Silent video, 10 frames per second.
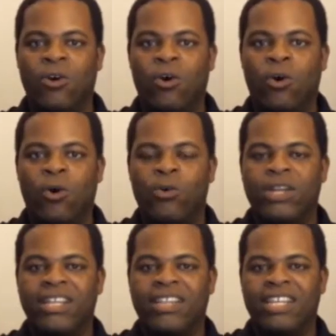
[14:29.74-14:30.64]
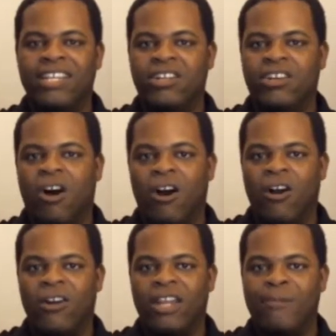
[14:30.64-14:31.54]
holding the
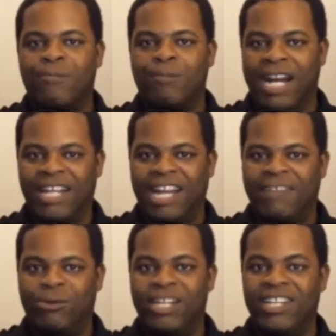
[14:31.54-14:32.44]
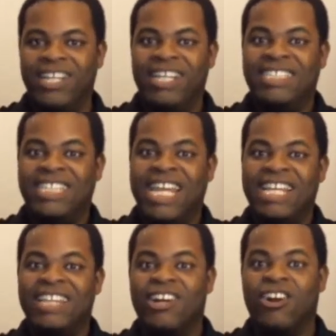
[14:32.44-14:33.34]
guard by knife point,
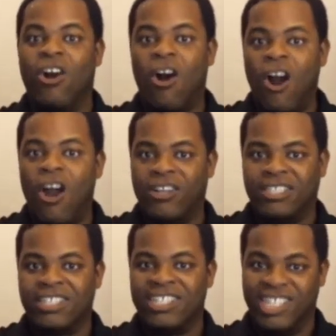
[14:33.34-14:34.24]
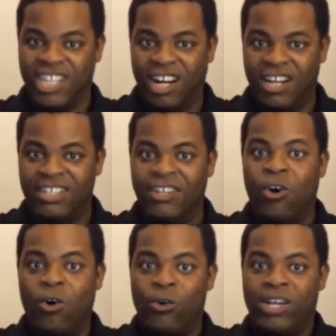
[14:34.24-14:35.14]
taking the guard's gun,
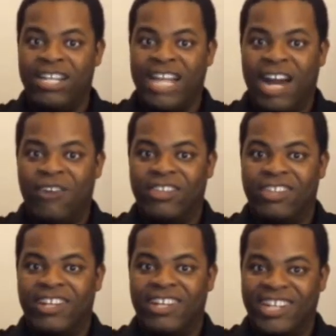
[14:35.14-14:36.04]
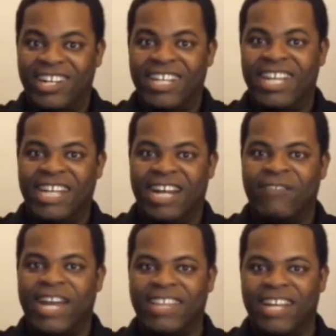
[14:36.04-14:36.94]
holding now the gun and knife
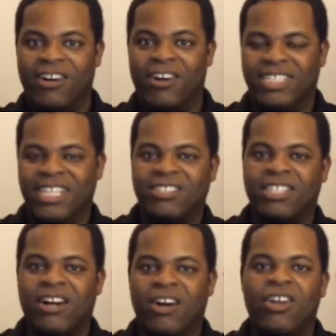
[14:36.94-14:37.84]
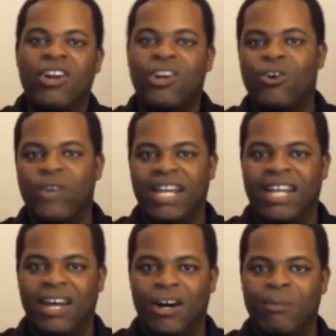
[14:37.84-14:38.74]
at that guard, tells the guard, go get
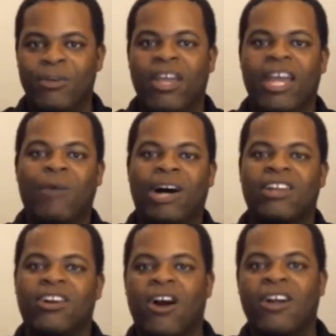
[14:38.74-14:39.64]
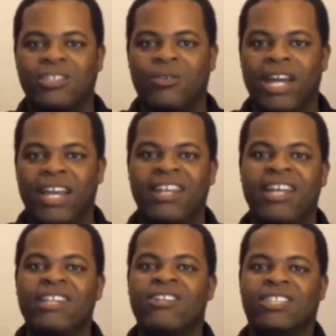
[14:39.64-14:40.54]
help. And while the guard is away,
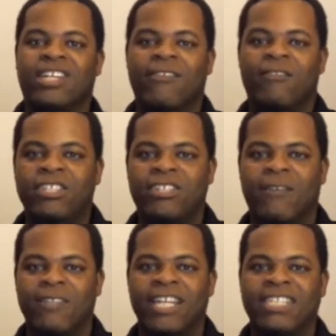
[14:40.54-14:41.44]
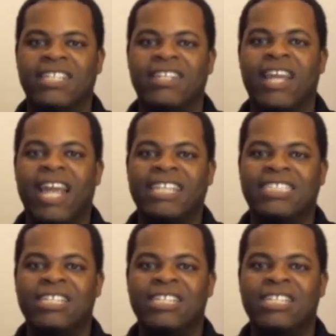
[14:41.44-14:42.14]
there's a physical confrontation, and she